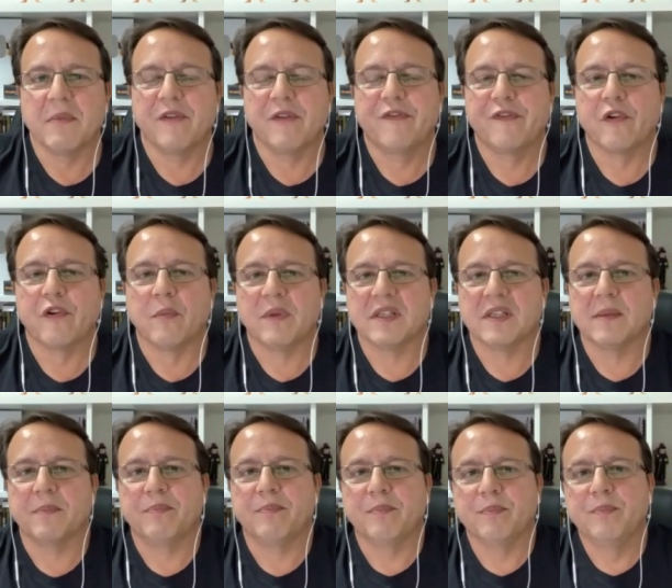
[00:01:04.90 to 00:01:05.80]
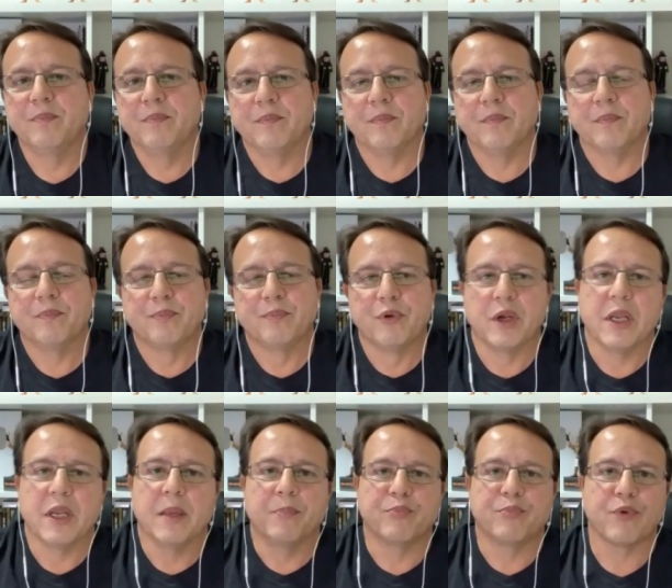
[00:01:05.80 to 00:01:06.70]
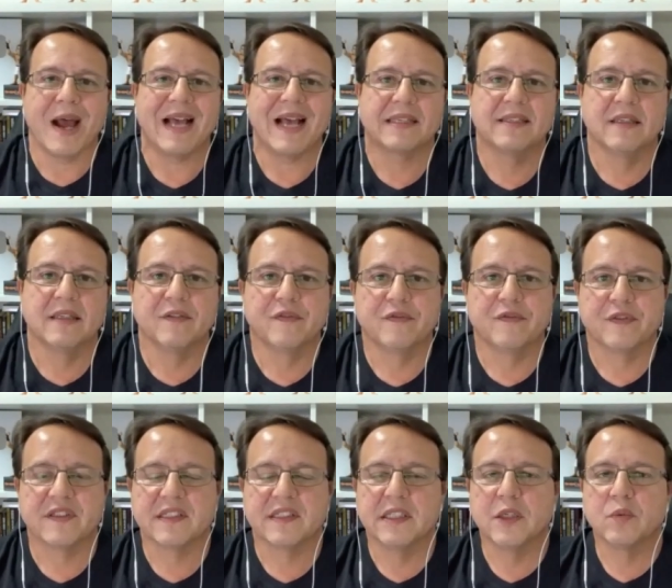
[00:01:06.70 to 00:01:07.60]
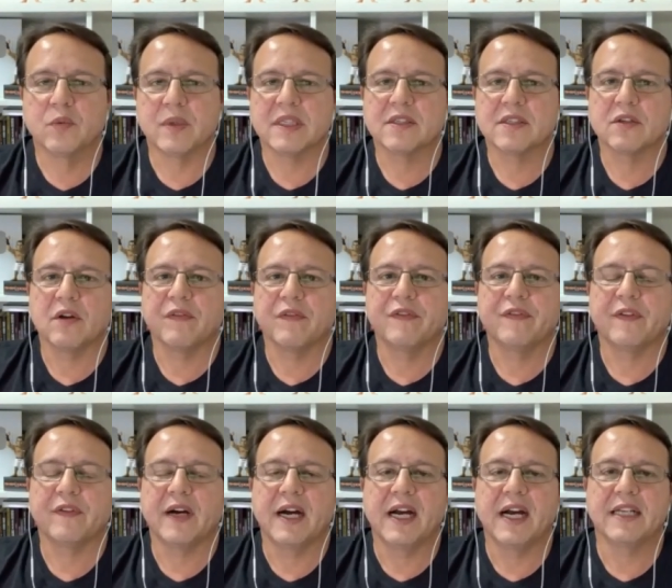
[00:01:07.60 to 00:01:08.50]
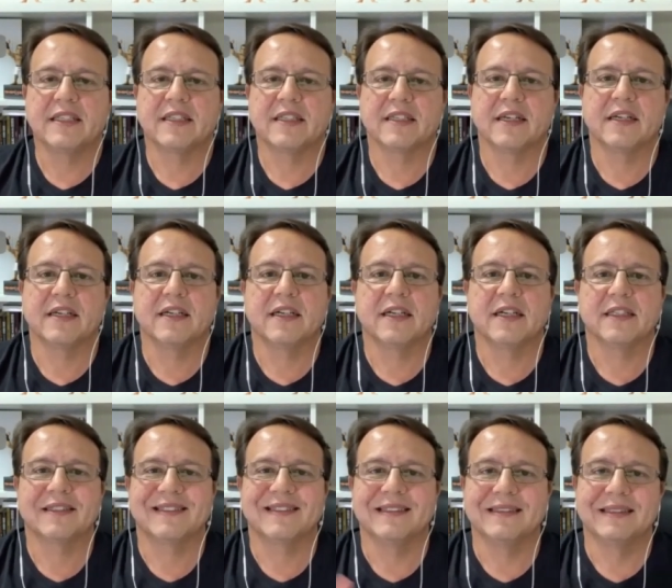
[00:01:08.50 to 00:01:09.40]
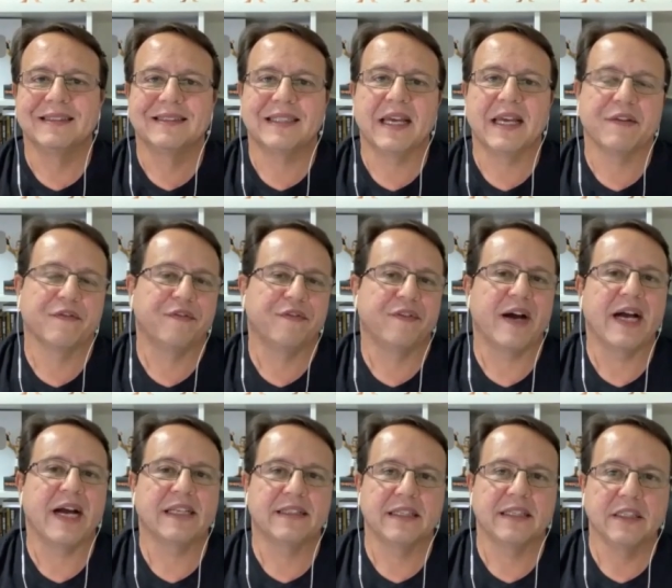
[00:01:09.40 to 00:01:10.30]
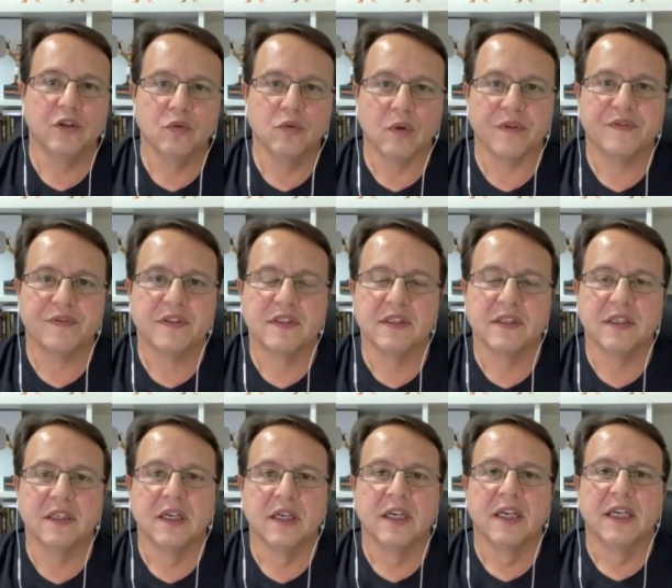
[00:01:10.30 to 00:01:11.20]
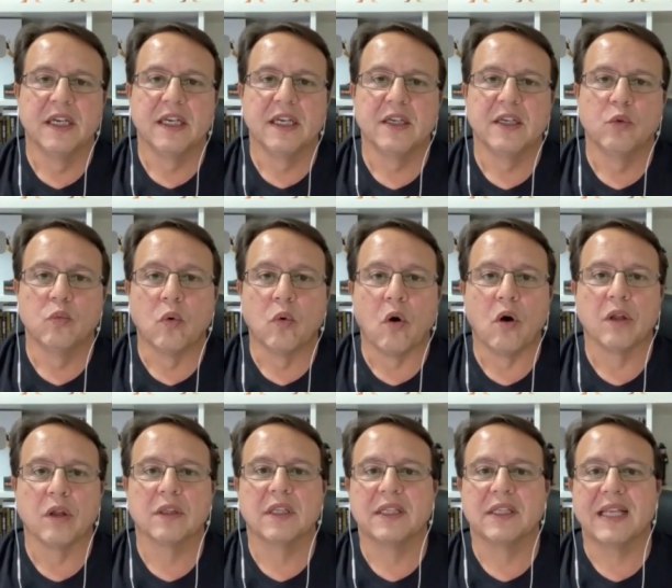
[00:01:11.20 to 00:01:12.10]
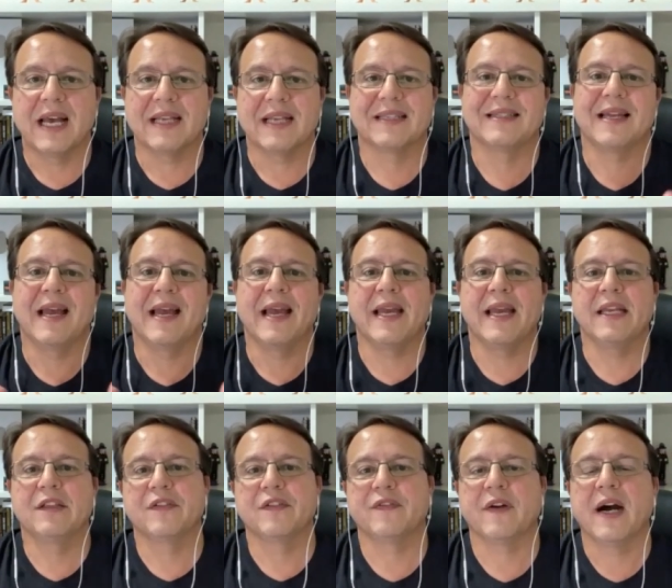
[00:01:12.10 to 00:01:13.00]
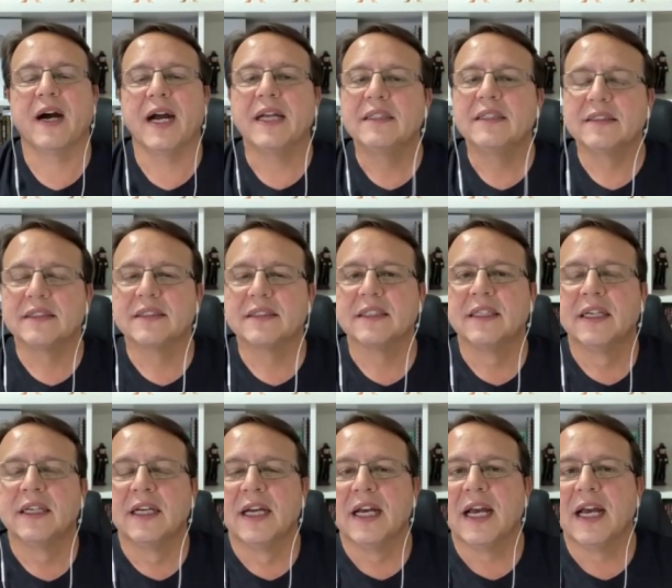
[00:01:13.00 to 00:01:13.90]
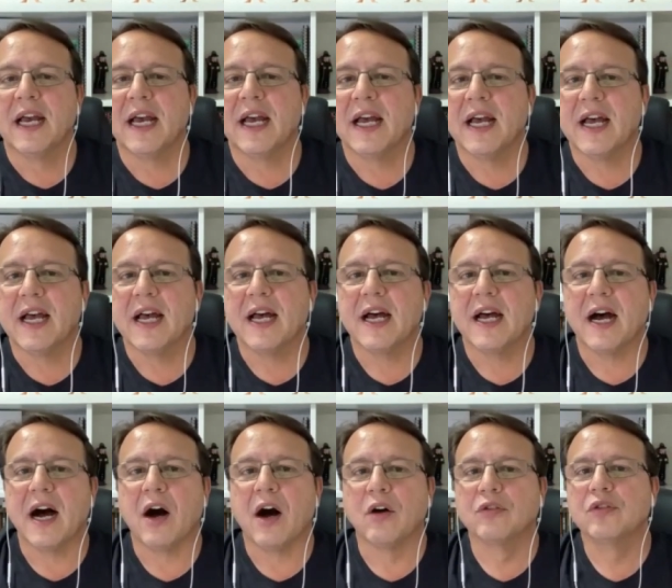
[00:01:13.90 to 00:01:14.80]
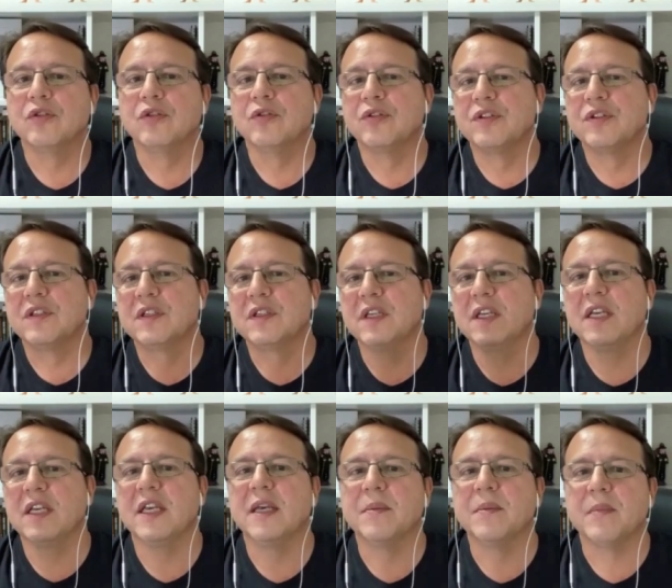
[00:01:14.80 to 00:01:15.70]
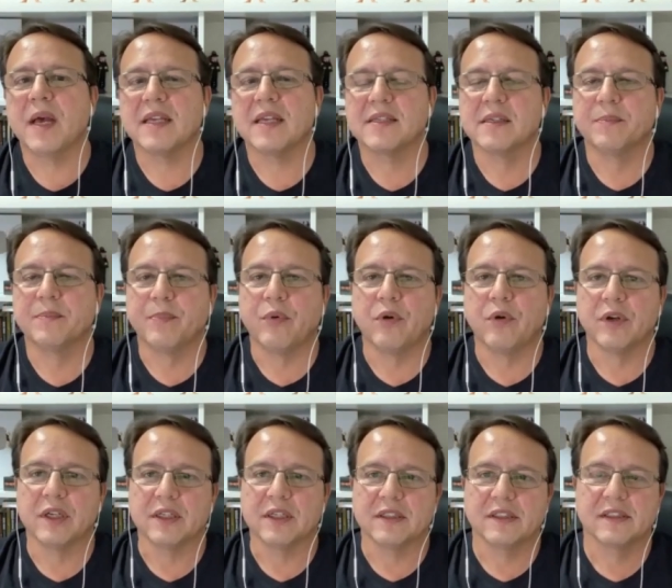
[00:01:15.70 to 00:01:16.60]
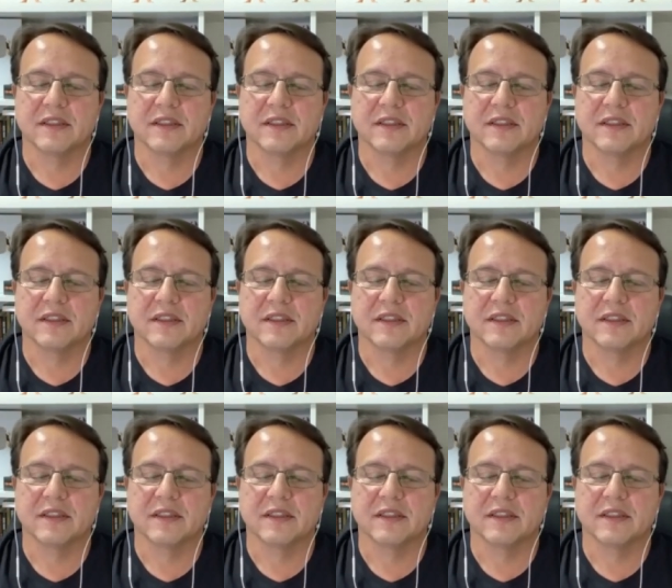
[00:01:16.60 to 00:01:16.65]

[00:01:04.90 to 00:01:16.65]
from a pretty impressive sequence of fights, uh, 10 fights in UFC. He won the last eight fights. Uh, how do you see him as an opponent?